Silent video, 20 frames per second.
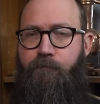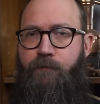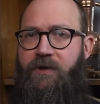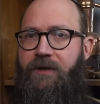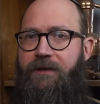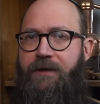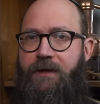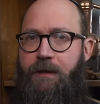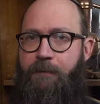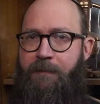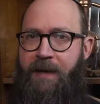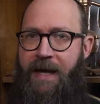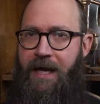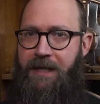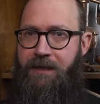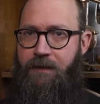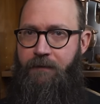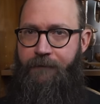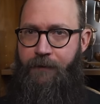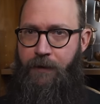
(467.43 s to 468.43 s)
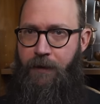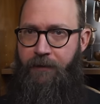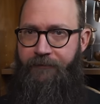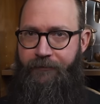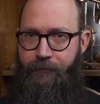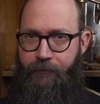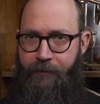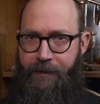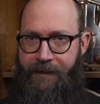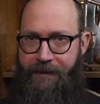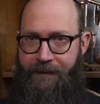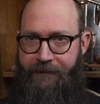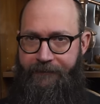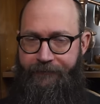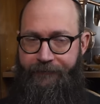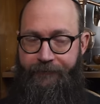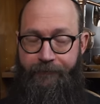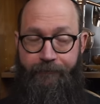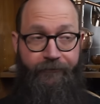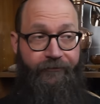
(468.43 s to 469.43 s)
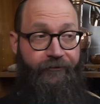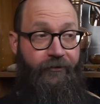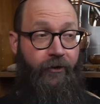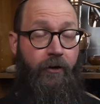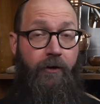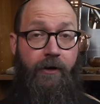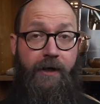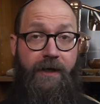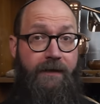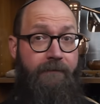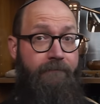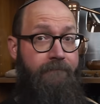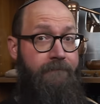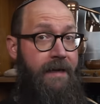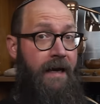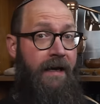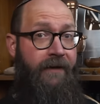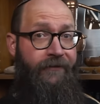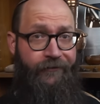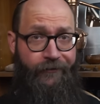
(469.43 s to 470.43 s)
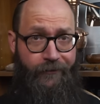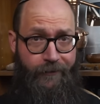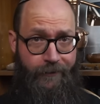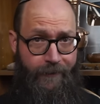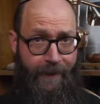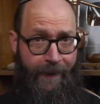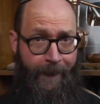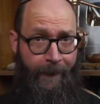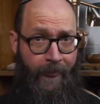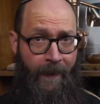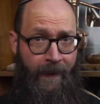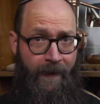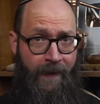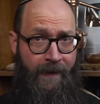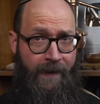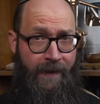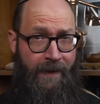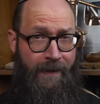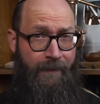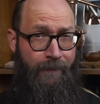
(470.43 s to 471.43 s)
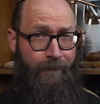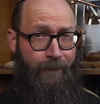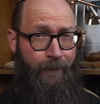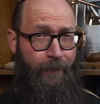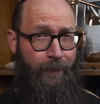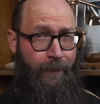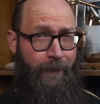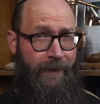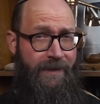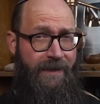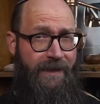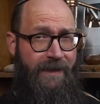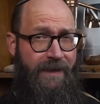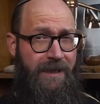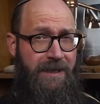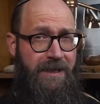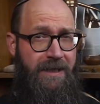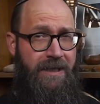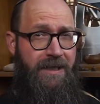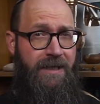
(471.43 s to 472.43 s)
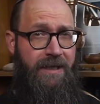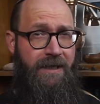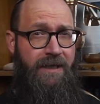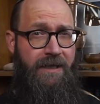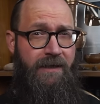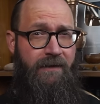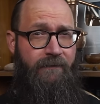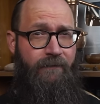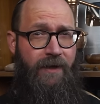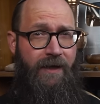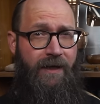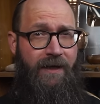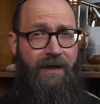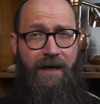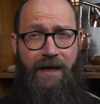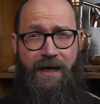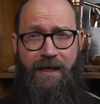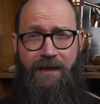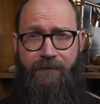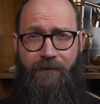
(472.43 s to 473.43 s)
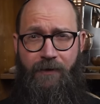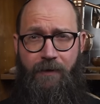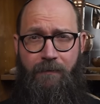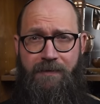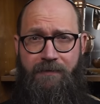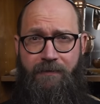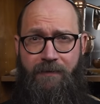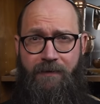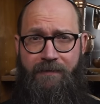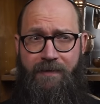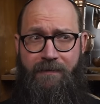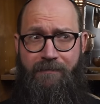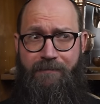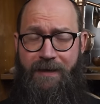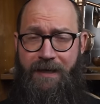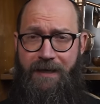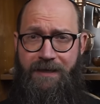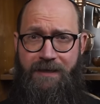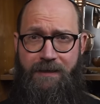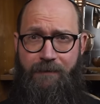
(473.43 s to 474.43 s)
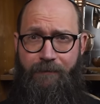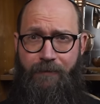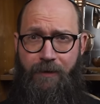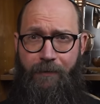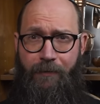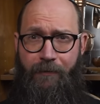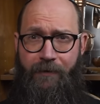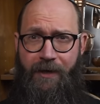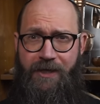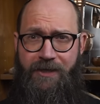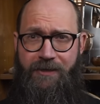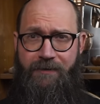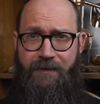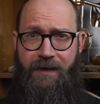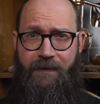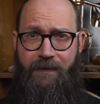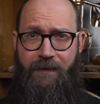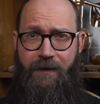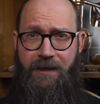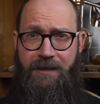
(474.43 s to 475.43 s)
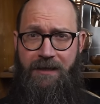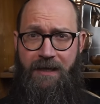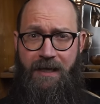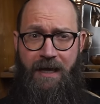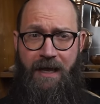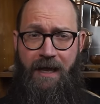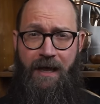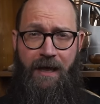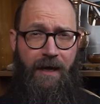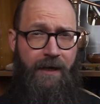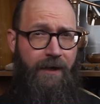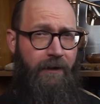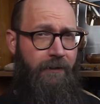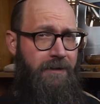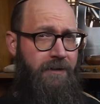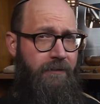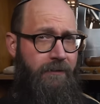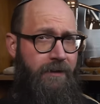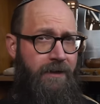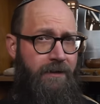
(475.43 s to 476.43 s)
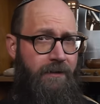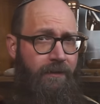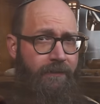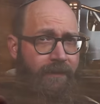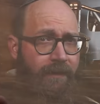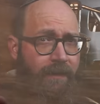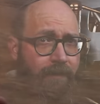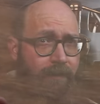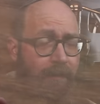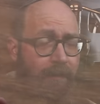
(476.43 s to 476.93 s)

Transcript: just going to pass over those ingredients. Sorry, not sorry. But to get a sense of what kind of herbs would have been best in a preparation like this, I also consulted the